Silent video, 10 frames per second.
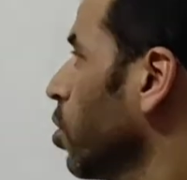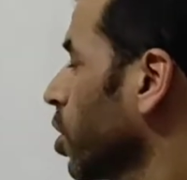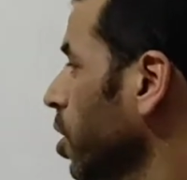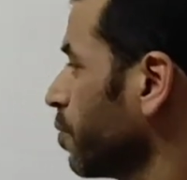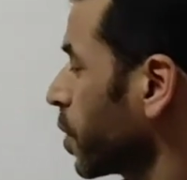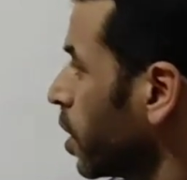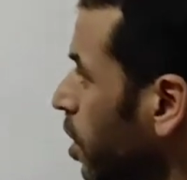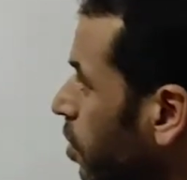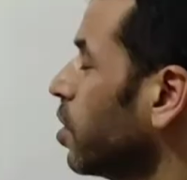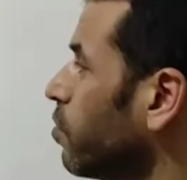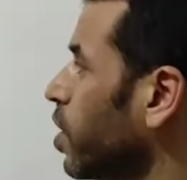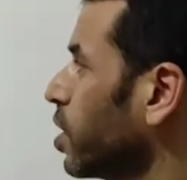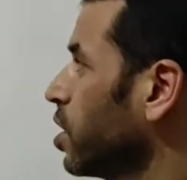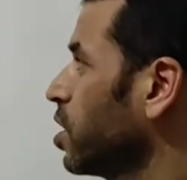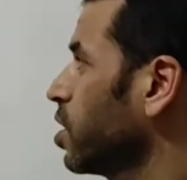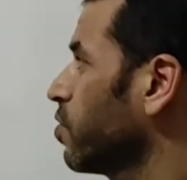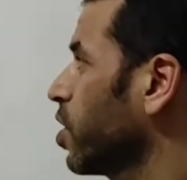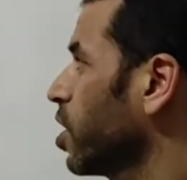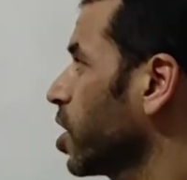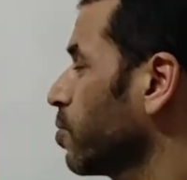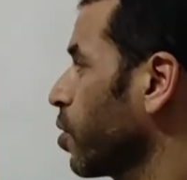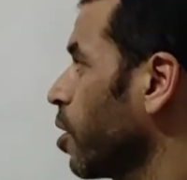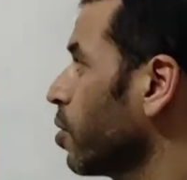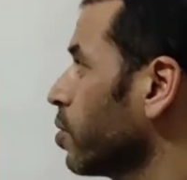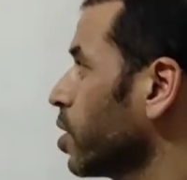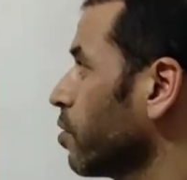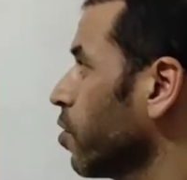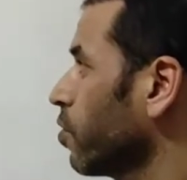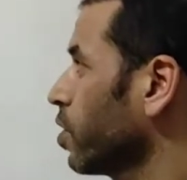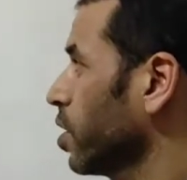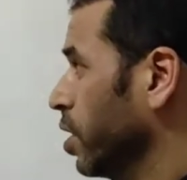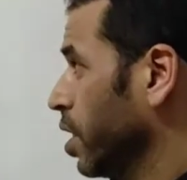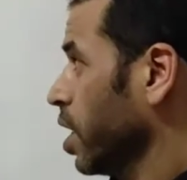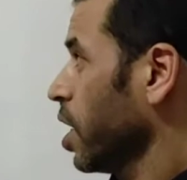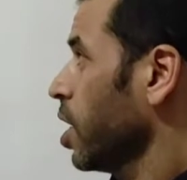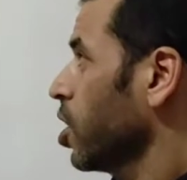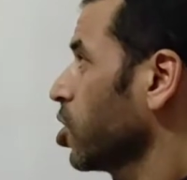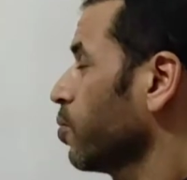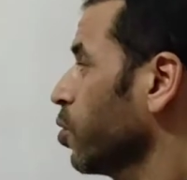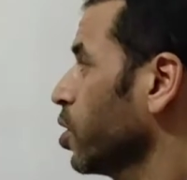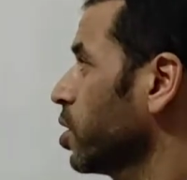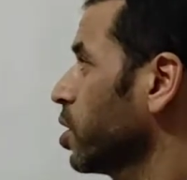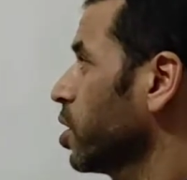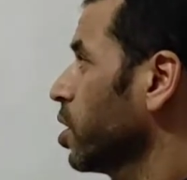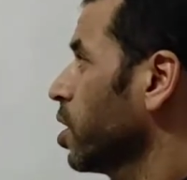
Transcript: Okay, in fact this is very nice problem involving exponent